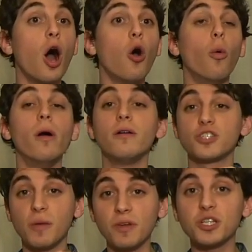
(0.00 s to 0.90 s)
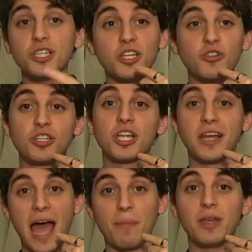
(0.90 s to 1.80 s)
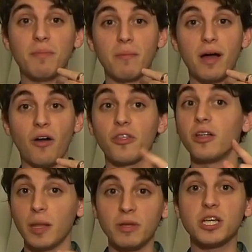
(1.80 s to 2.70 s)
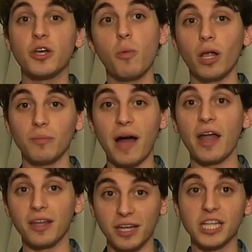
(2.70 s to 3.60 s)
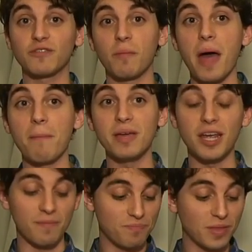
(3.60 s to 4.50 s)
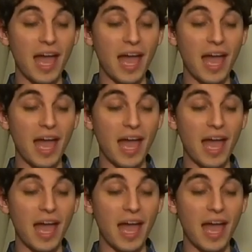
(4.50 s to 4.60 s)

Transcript: Oh, something just interesting happened in my mouth. Let me tell you all about it. It's from that mead.